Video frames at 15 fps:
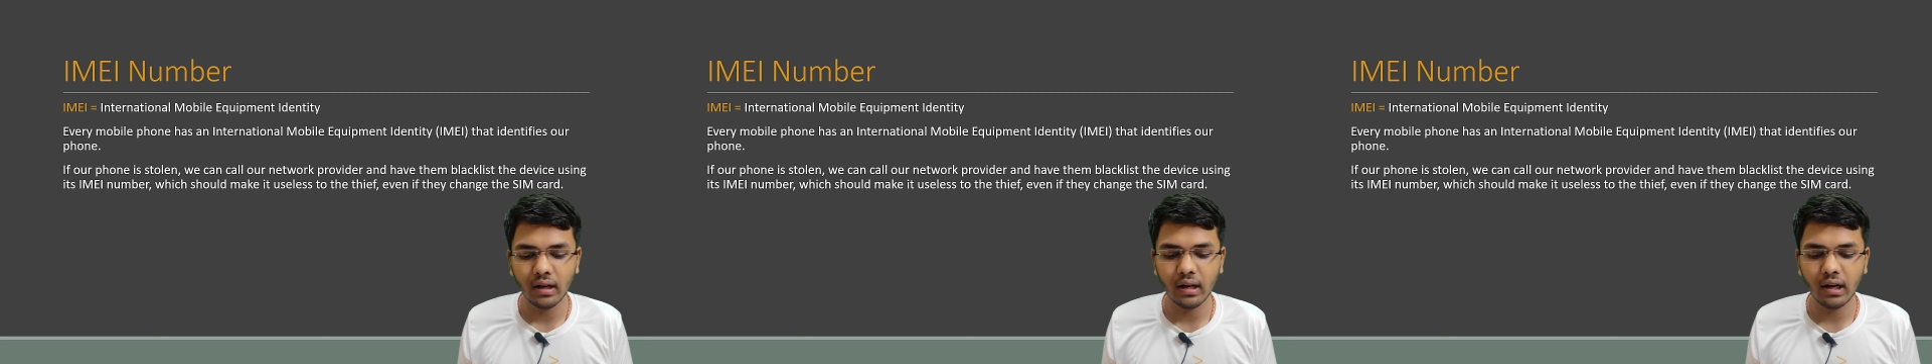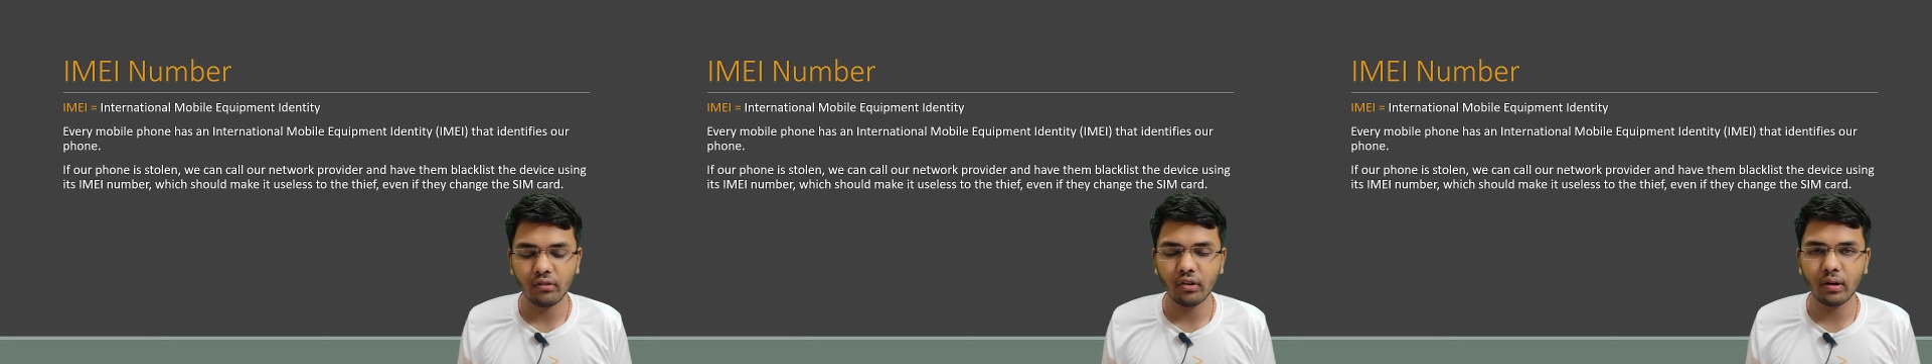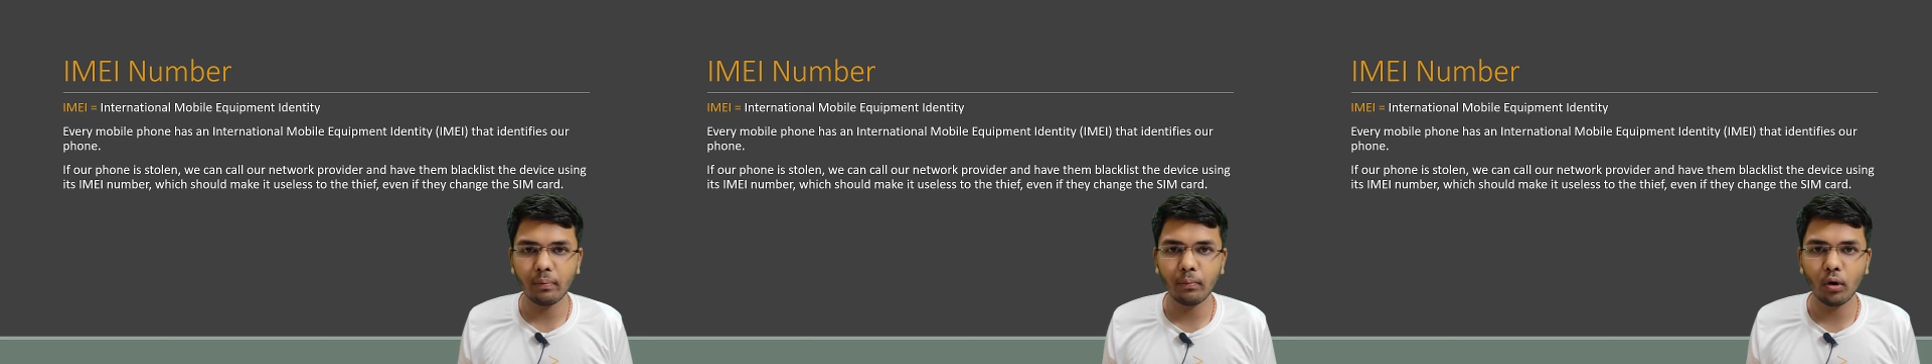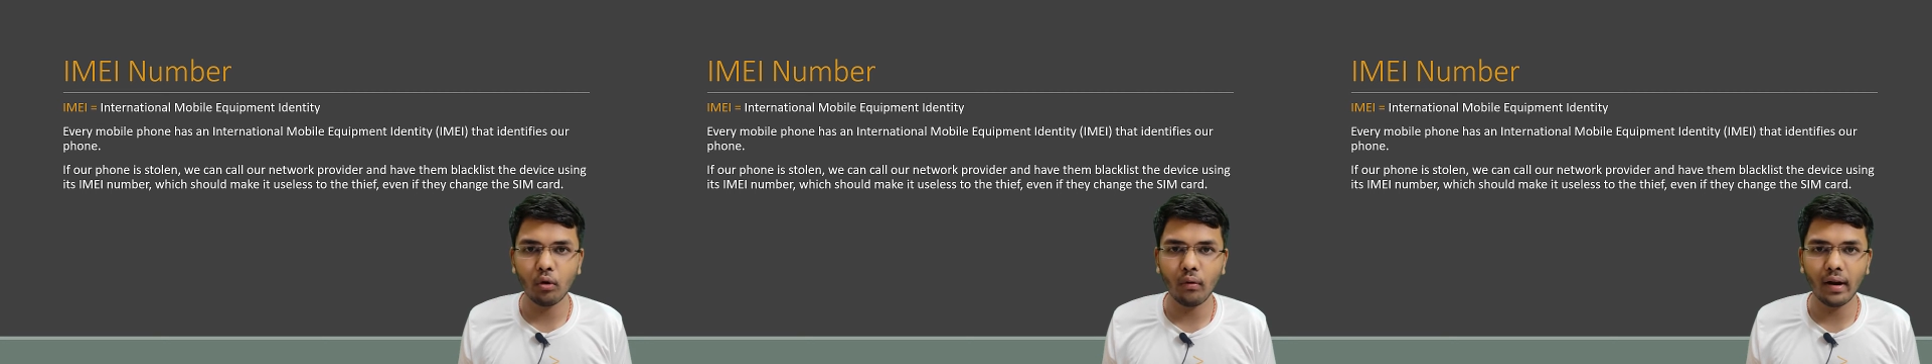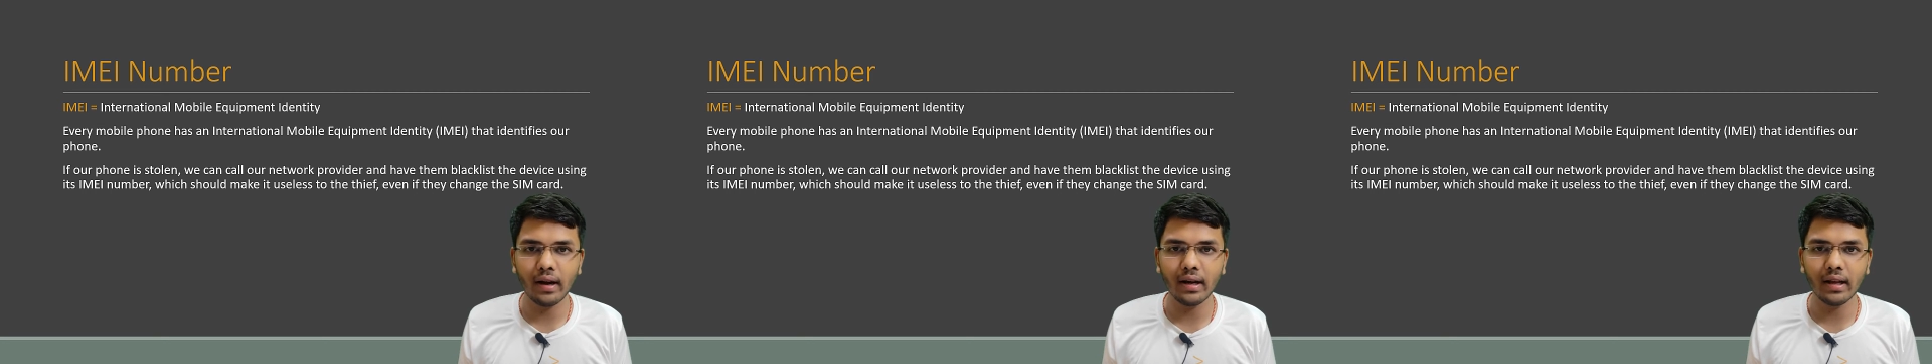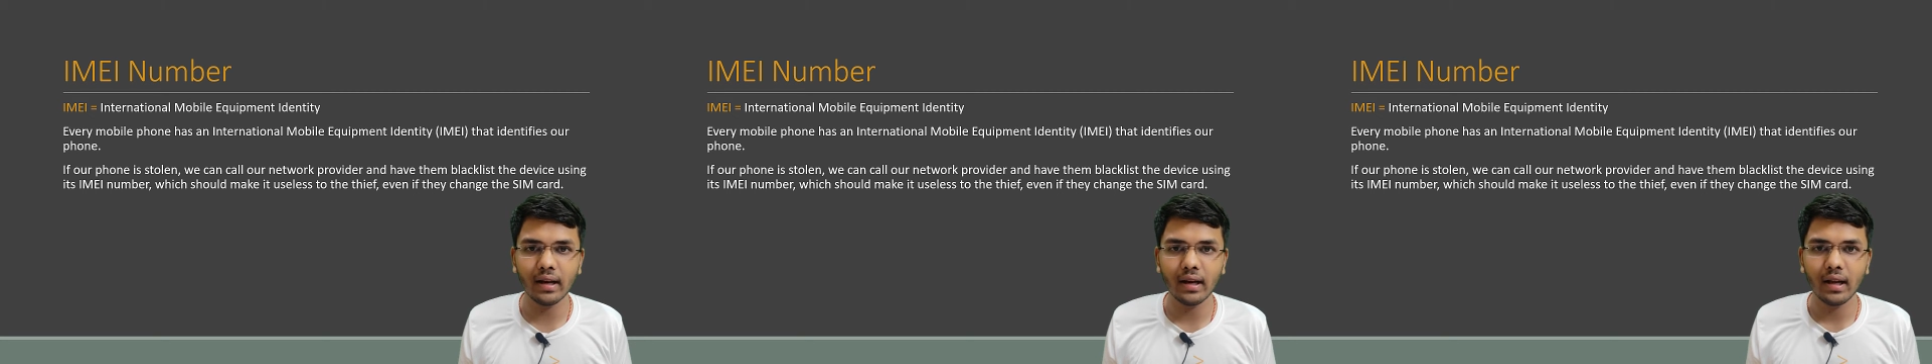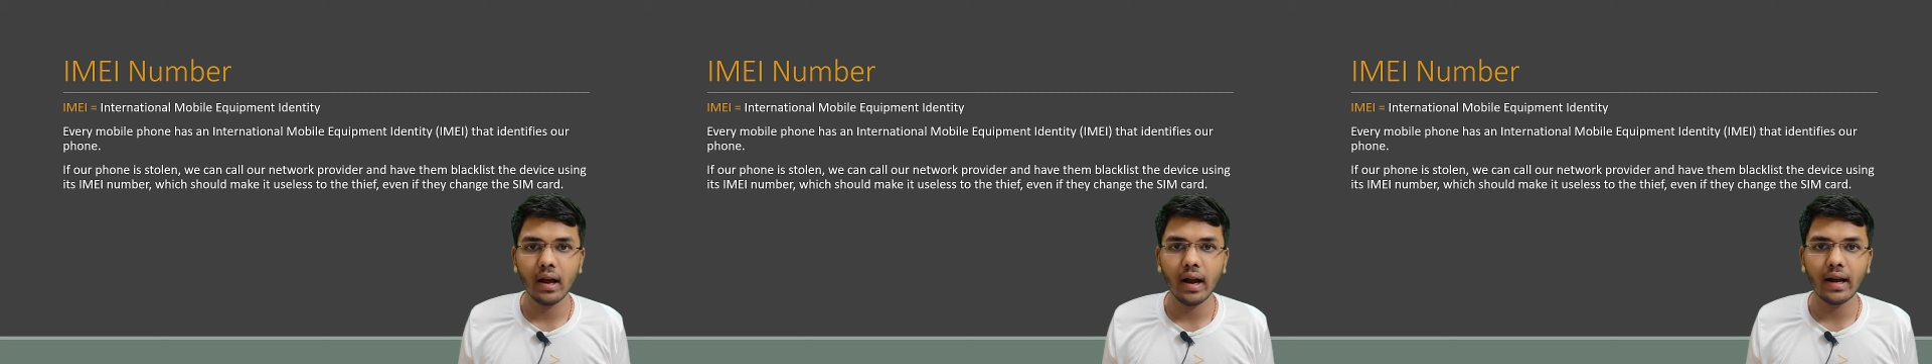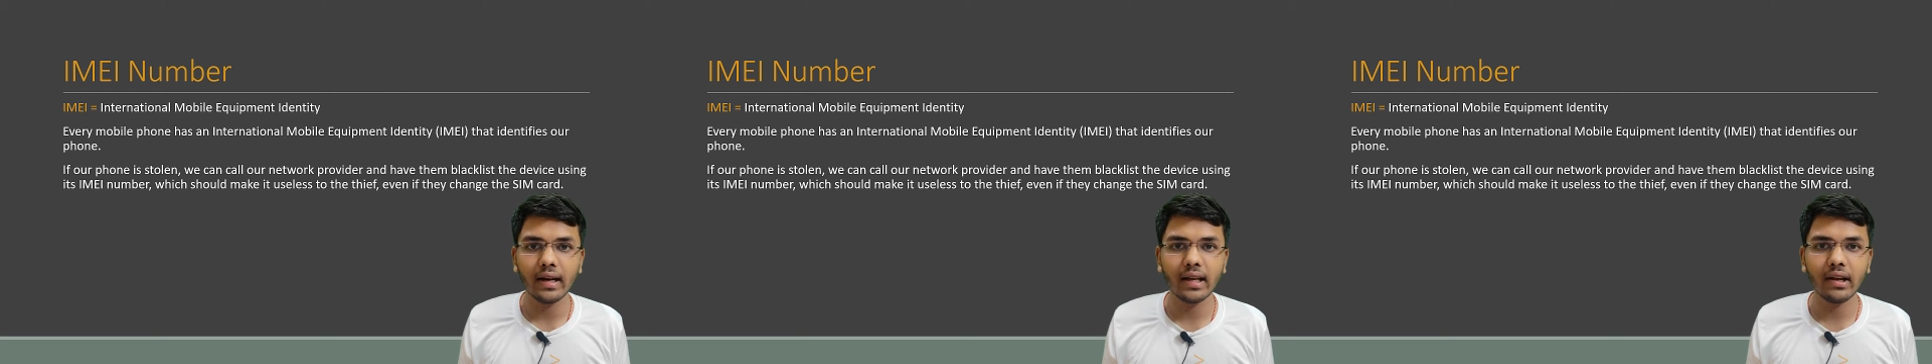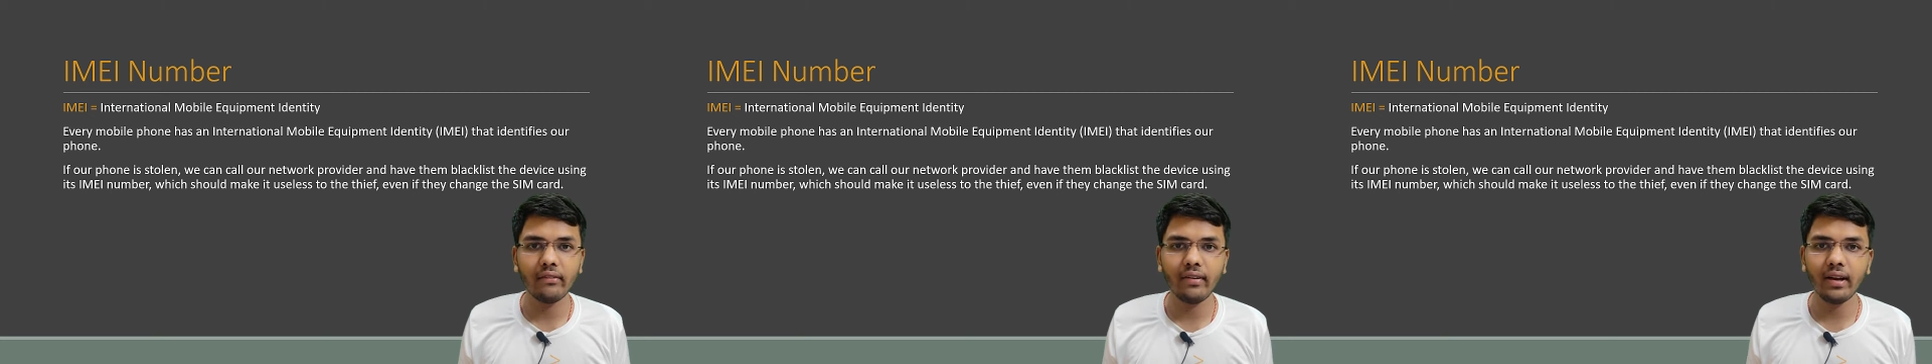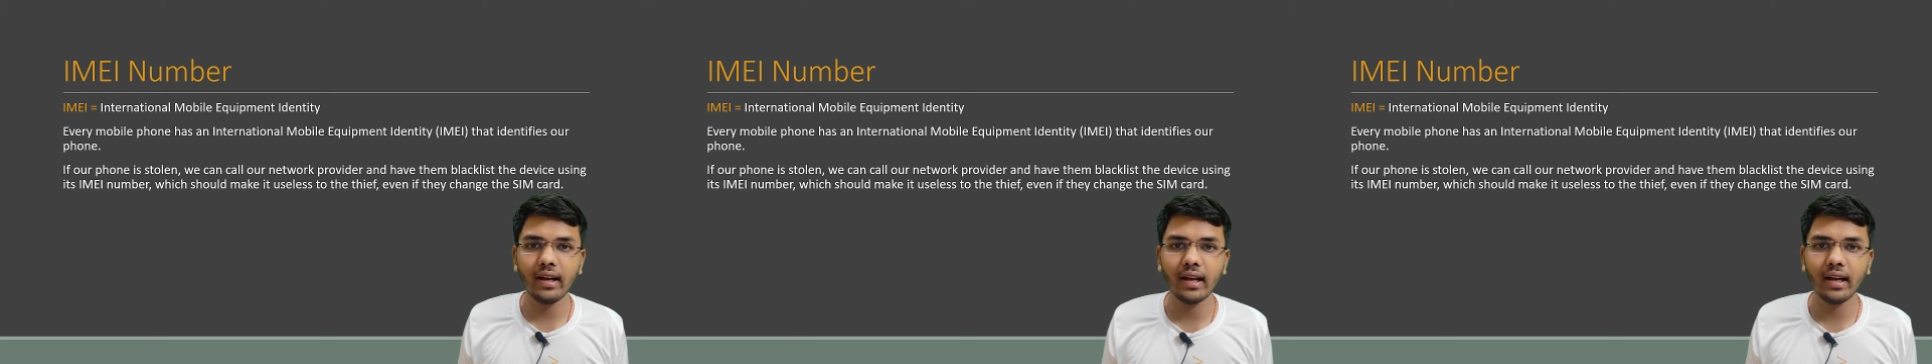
network provider and giving